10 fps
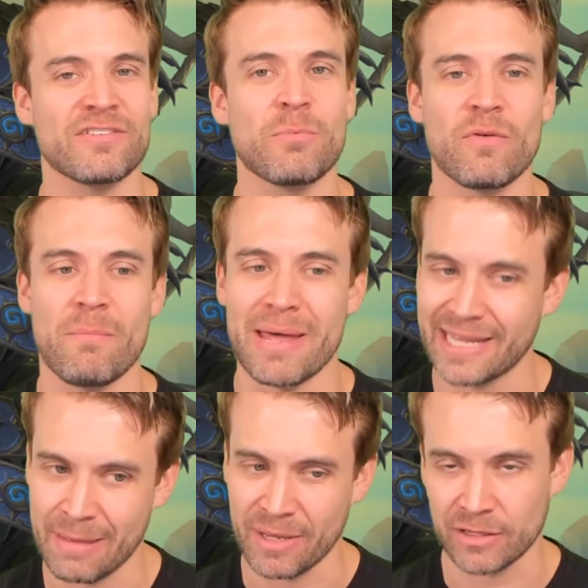is more of a
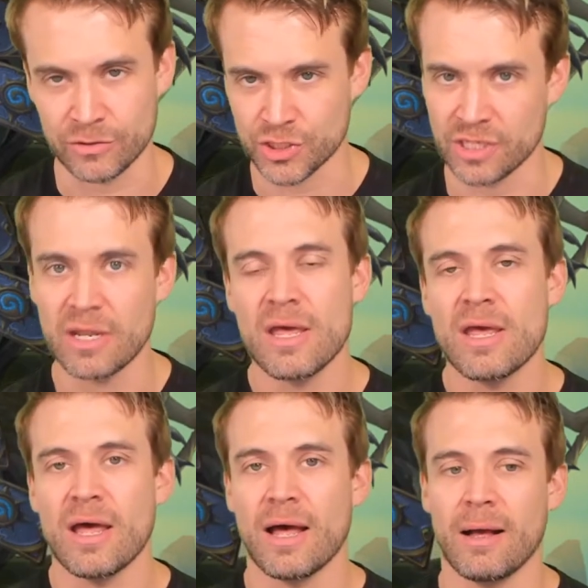metagame inclusion.
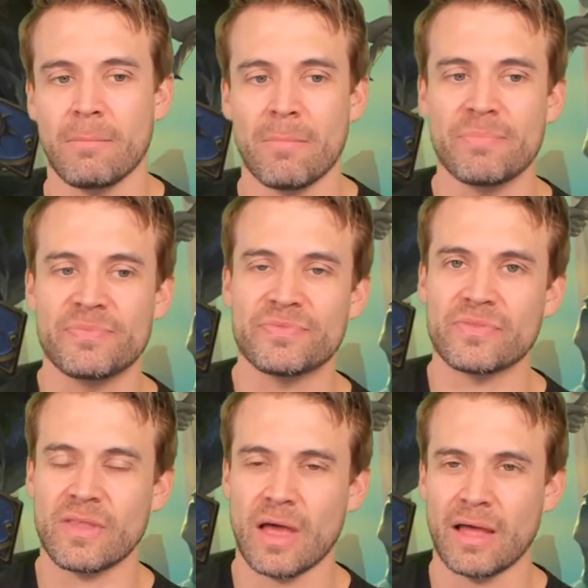
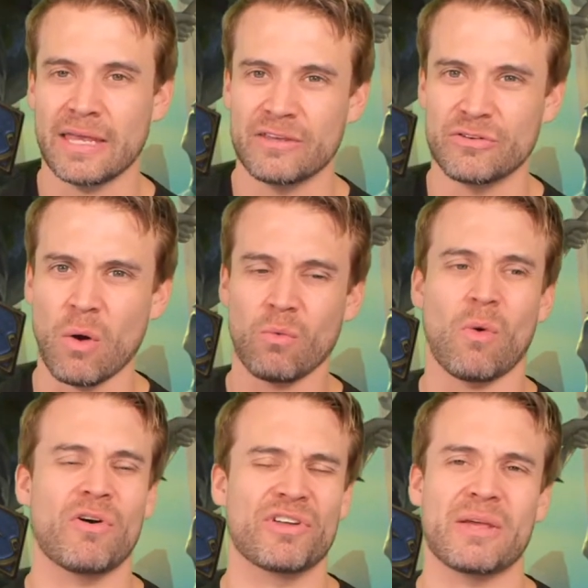You don't
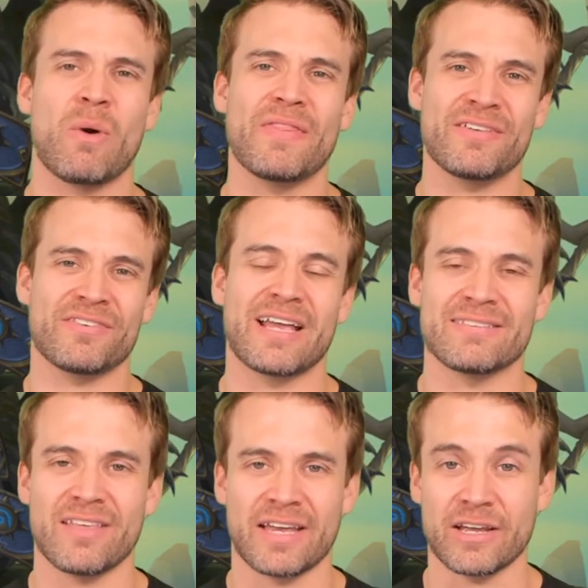really want this
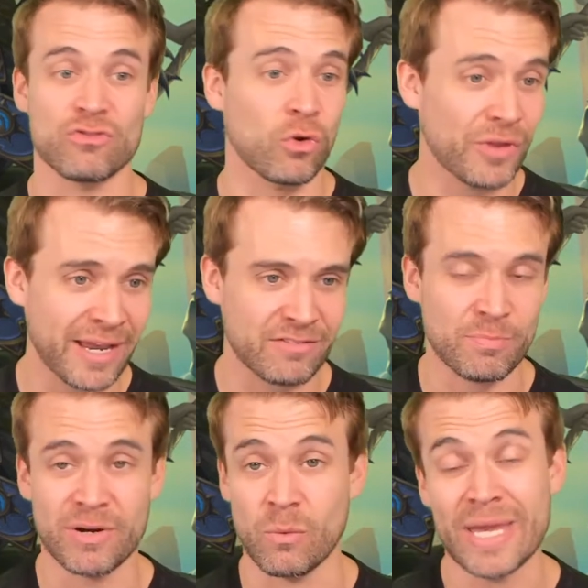against like a control deck. It's
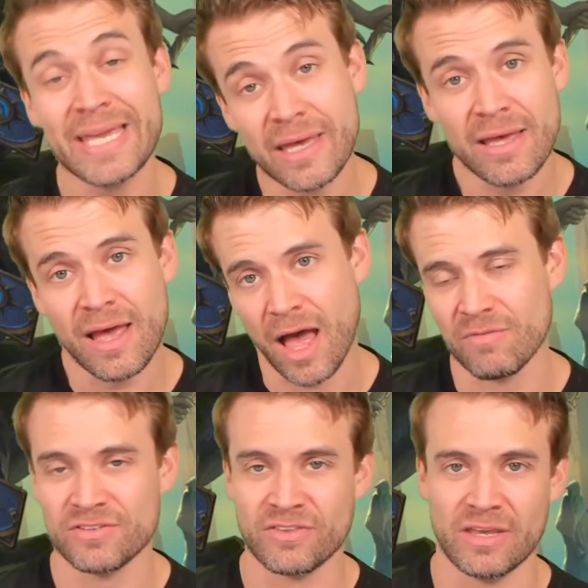pretty weak.
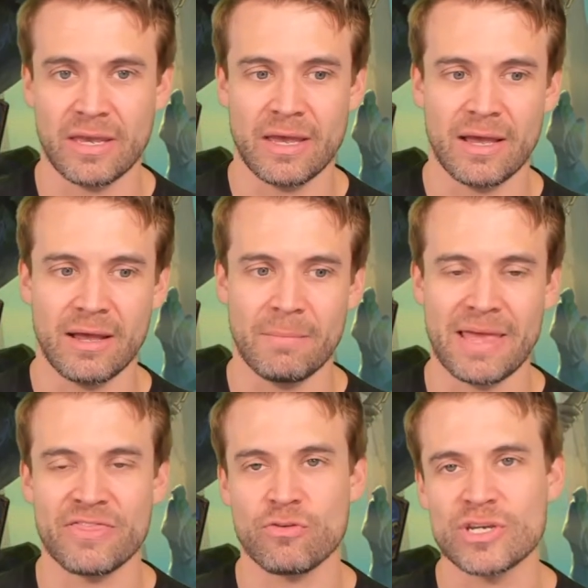Obviously,
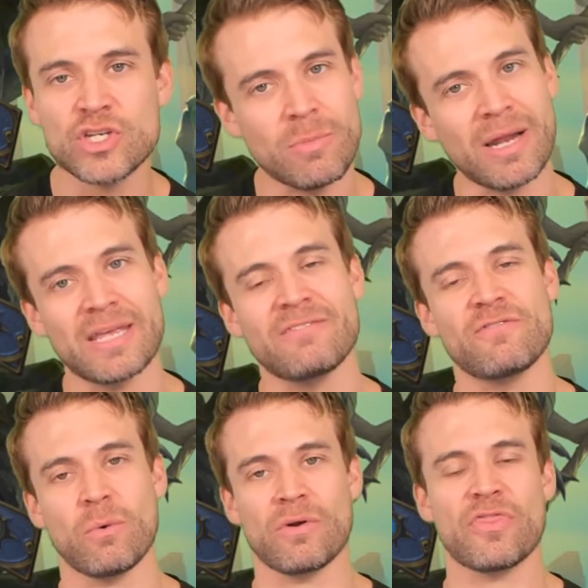a 3/2 body
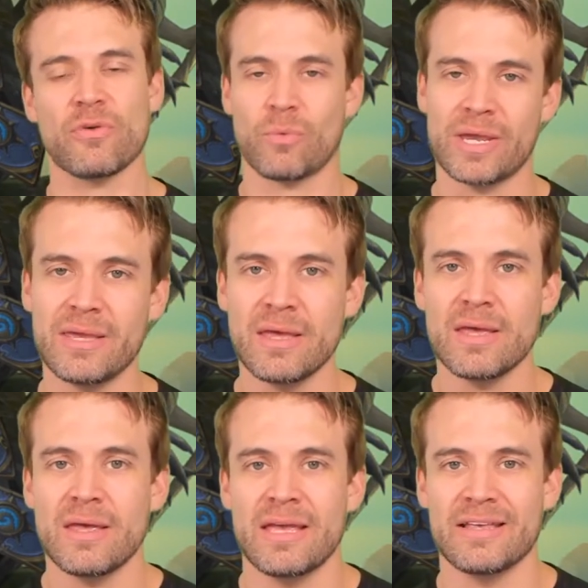for 3
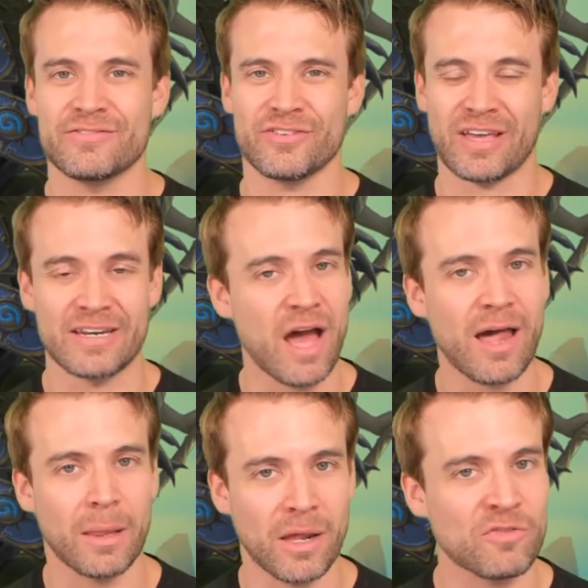is just like
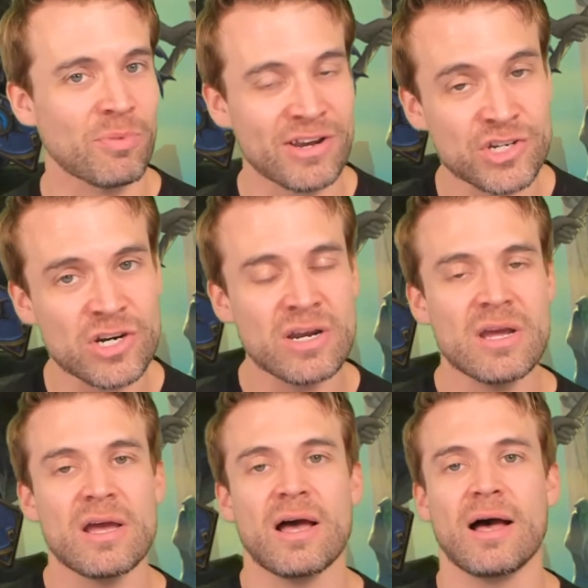not a lot of pressure.
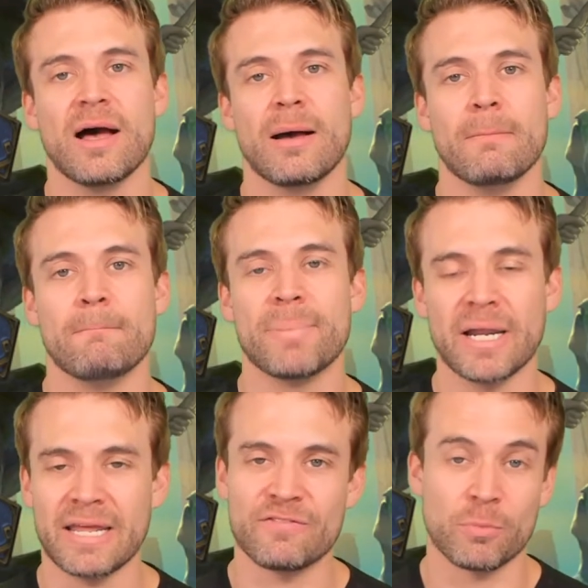
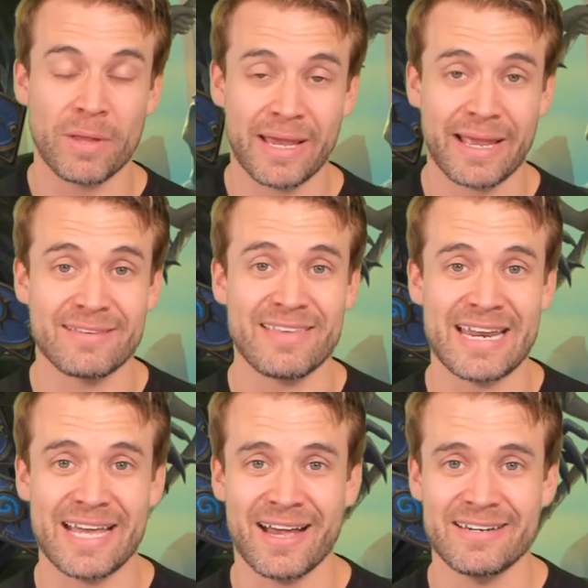But if you're playing against
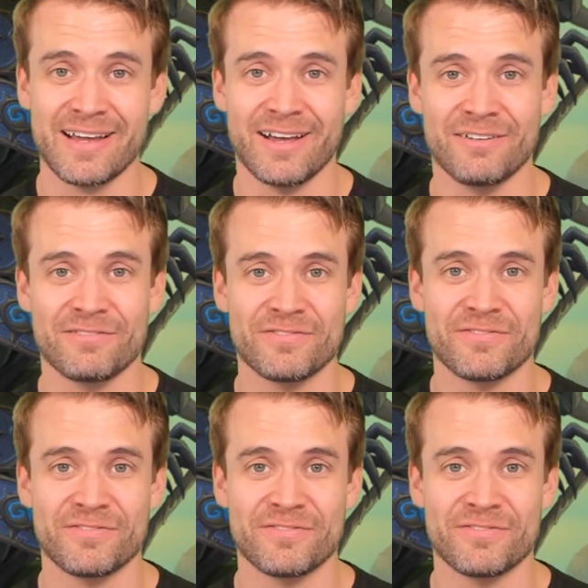any kind of